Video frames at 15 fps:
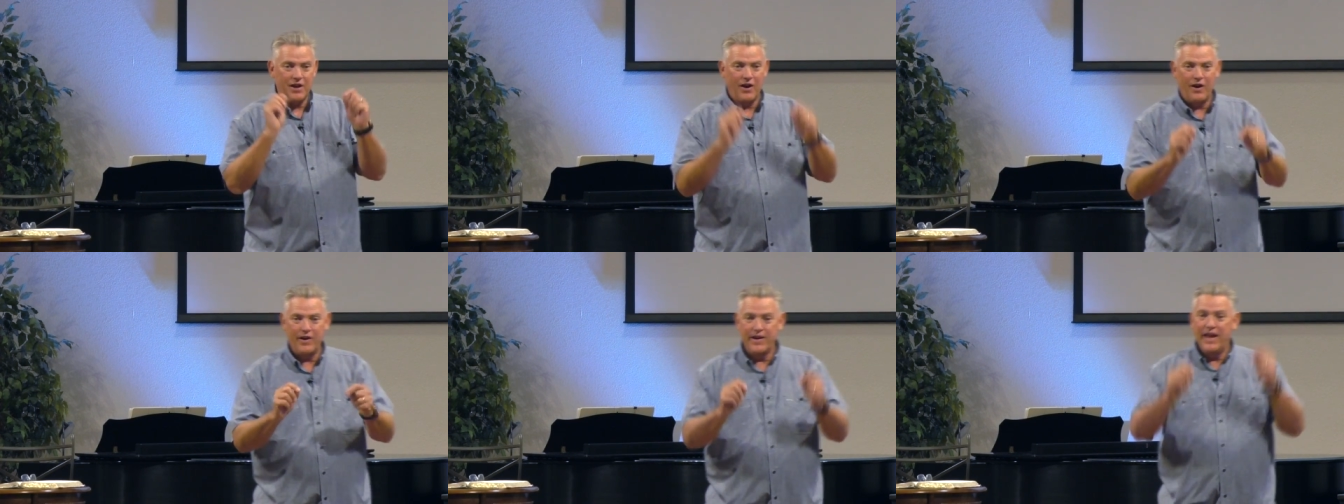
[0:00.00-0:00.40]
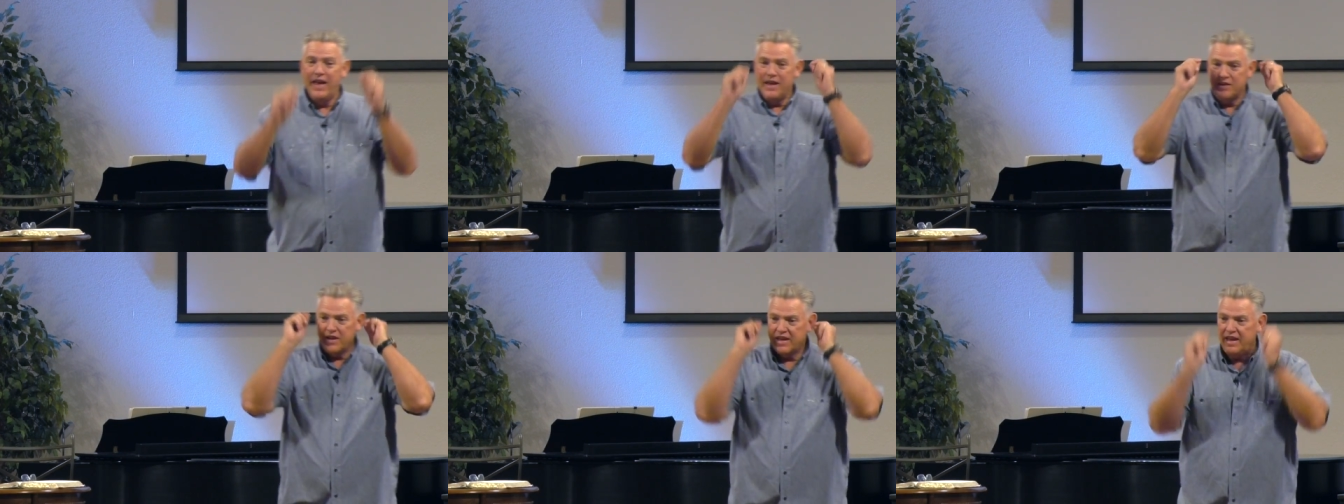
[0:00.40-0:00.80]
hard
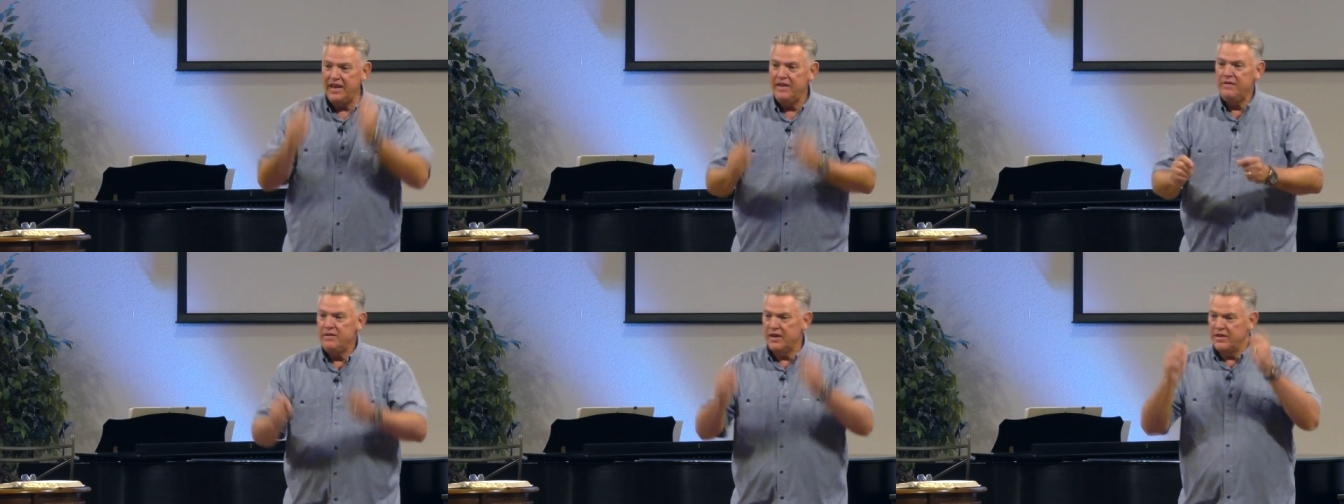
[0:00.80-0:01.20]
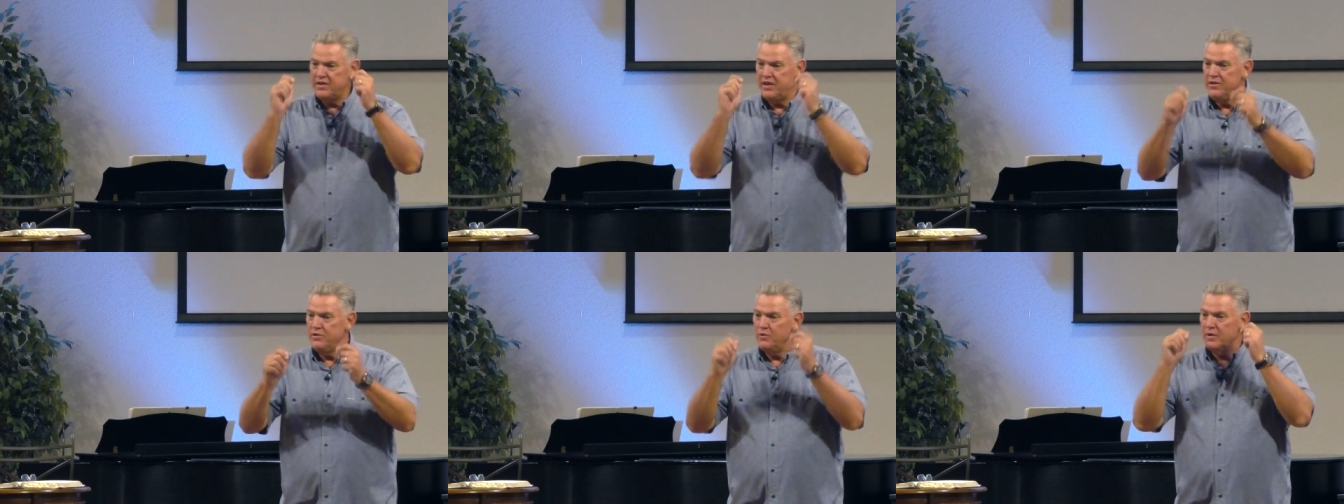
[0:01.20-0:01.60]
to
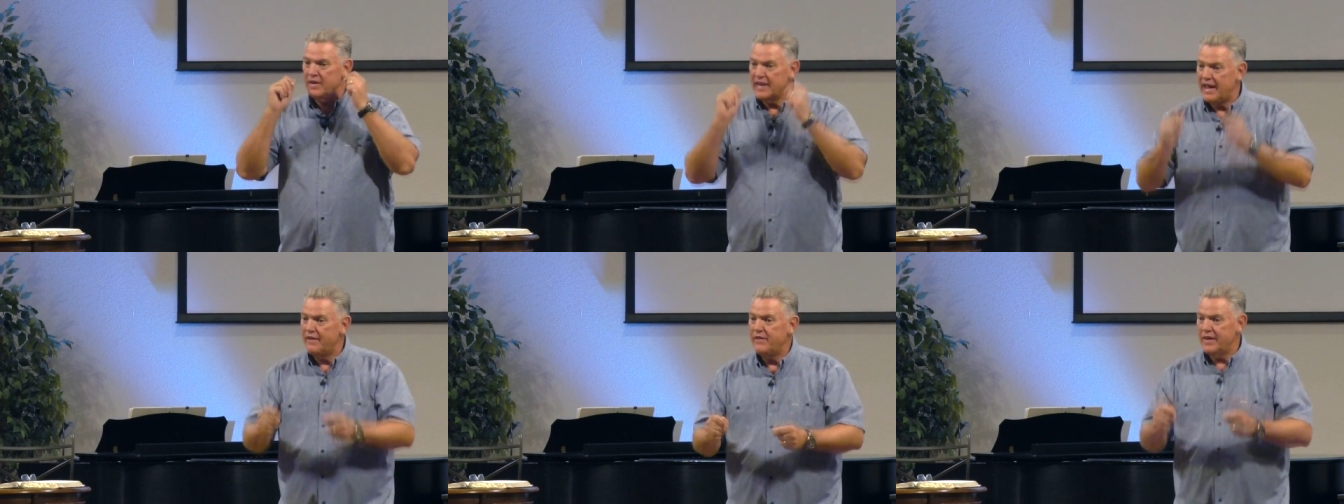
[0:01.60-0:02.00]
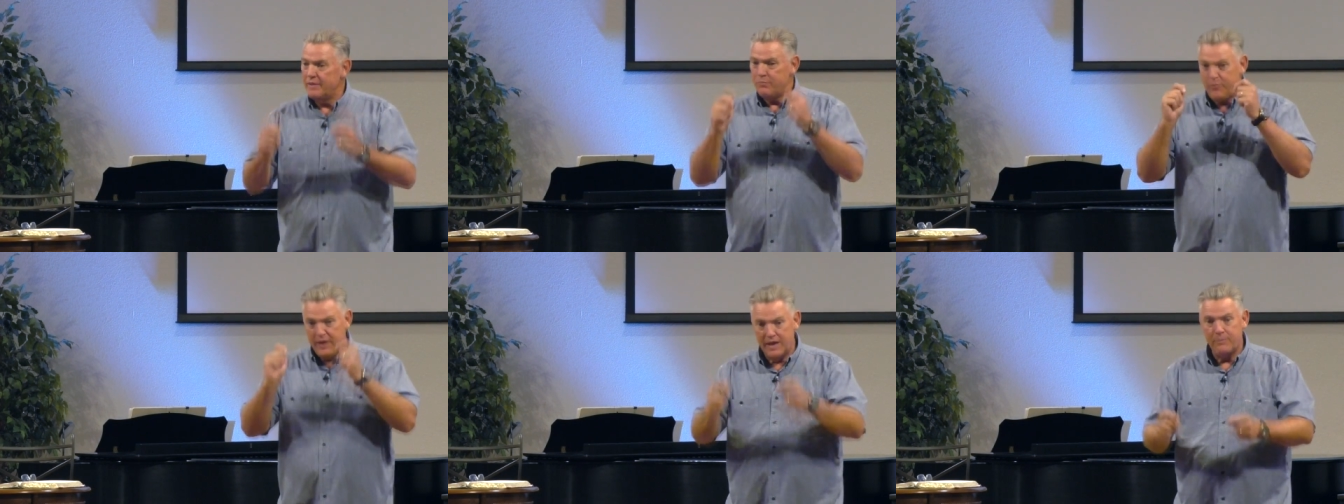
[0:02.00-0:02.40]
continue
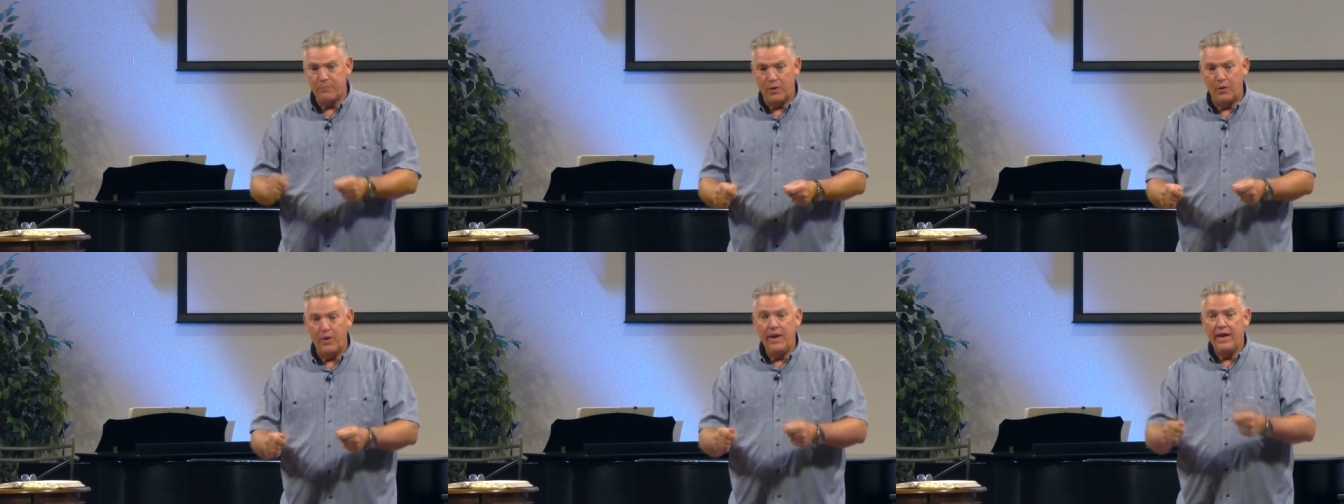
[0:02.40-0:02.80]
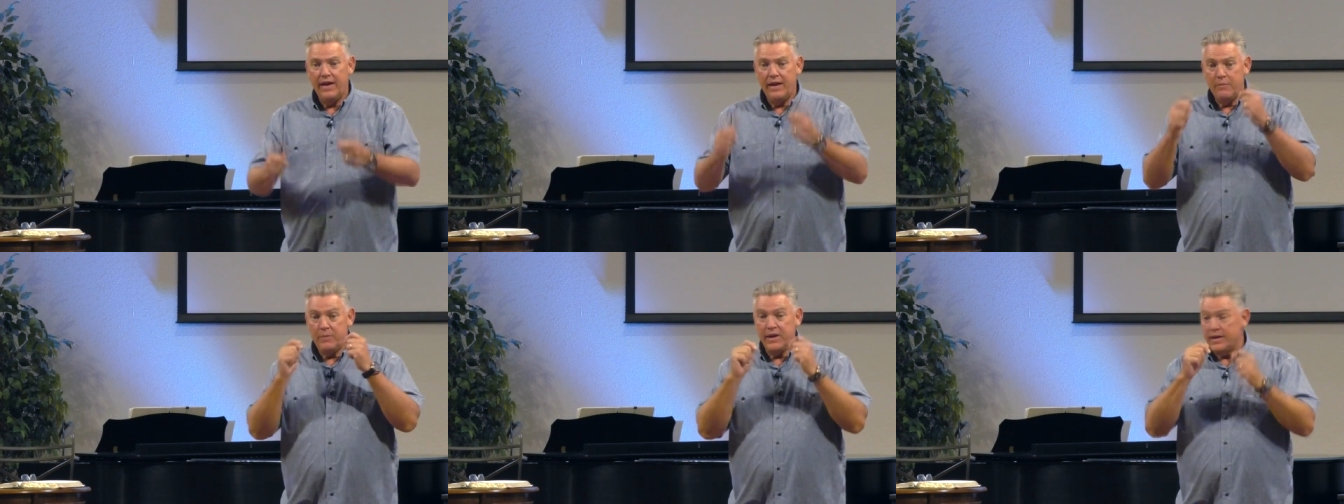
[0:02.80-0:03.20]
loving people
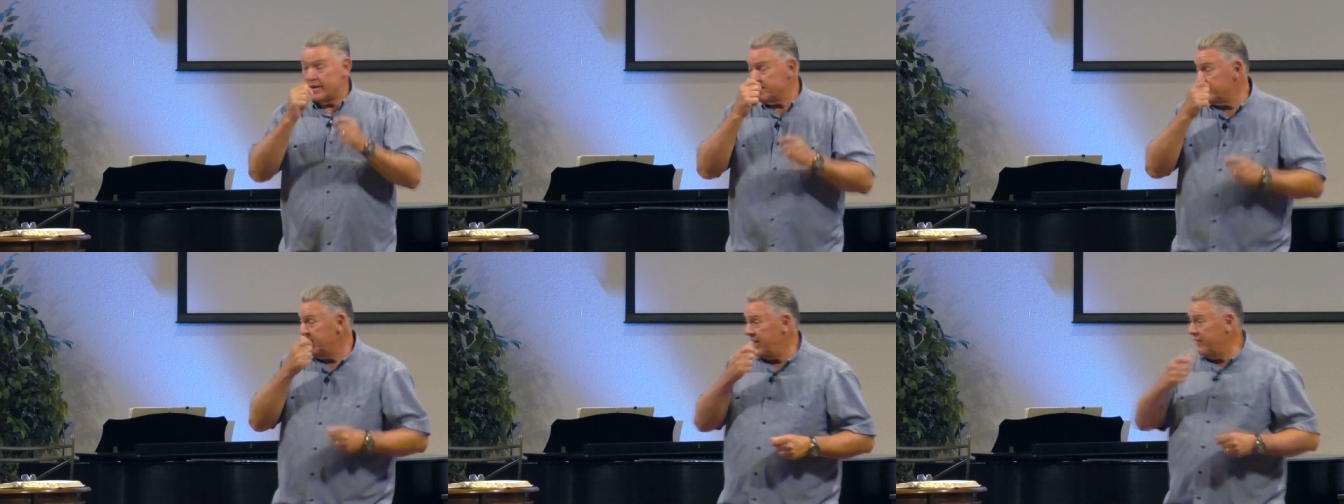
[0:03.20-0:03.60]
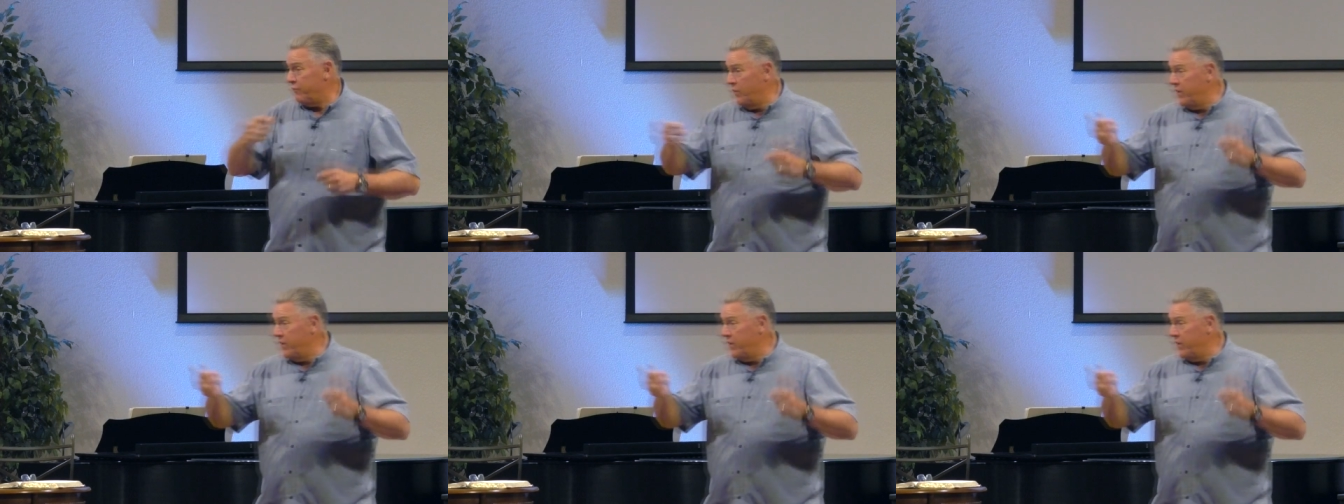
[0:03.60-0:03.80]
because if